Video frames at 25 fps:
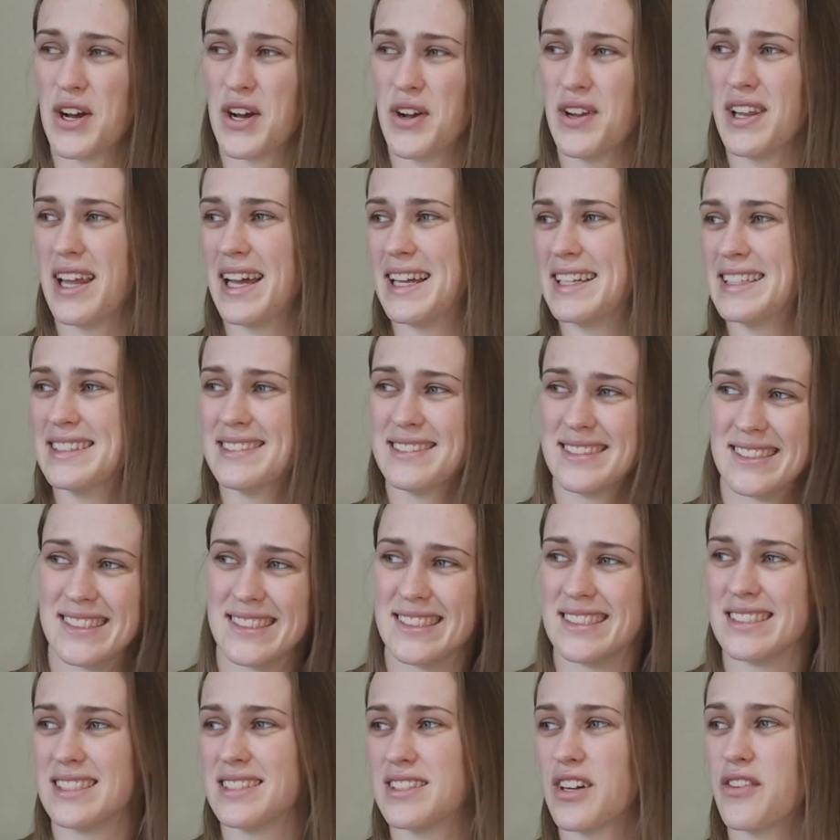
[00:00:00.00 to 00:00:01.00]
you know, like,
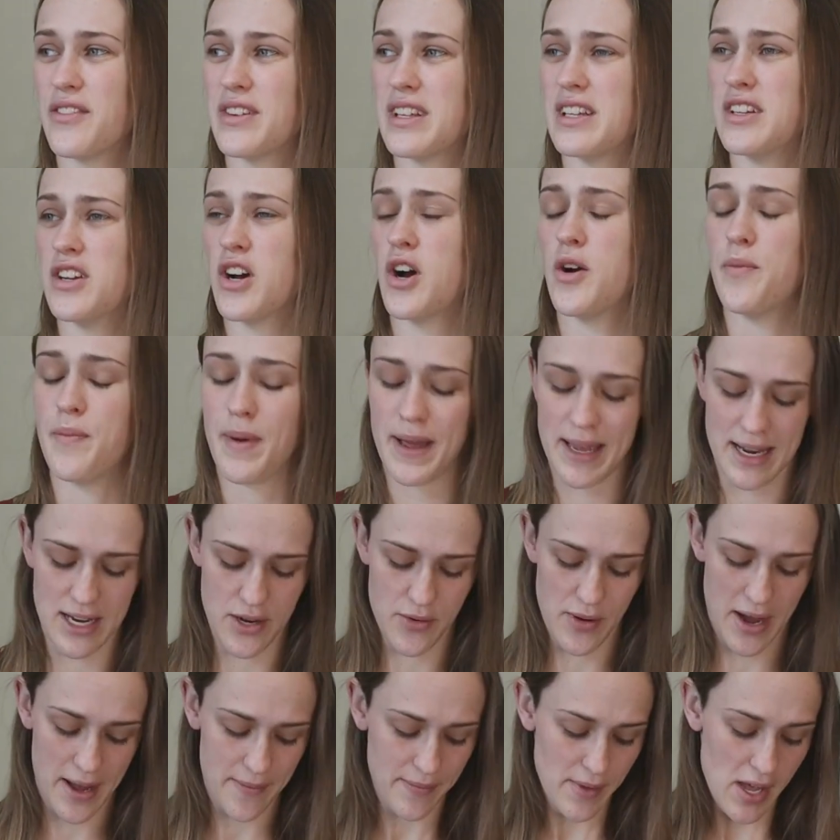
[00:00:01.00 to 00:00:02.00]
I don't really know. But
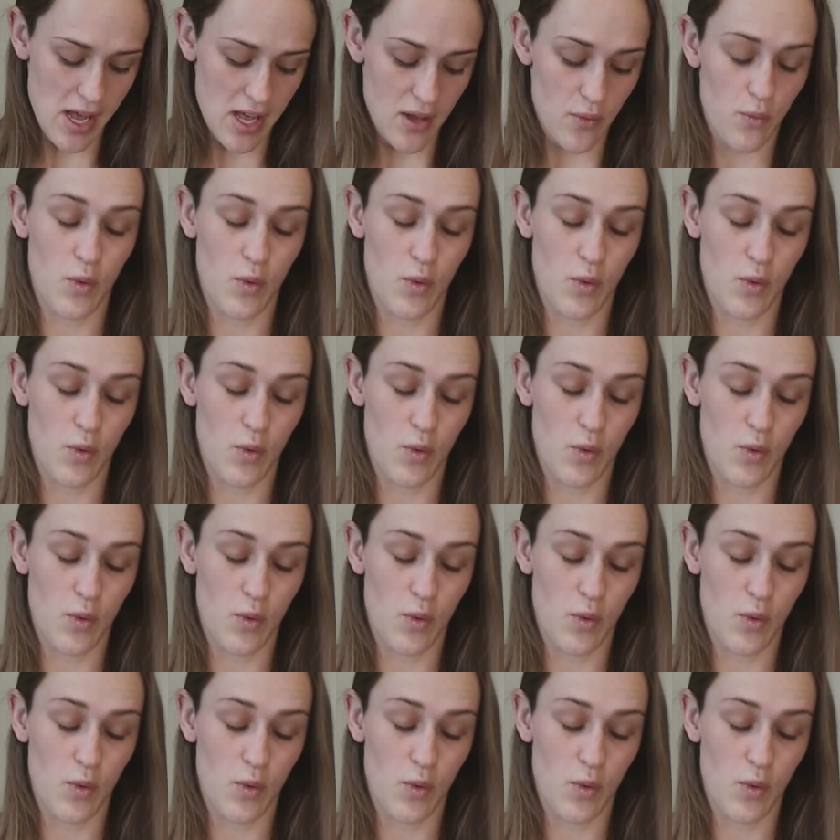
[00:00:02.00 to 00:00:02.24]
anyway,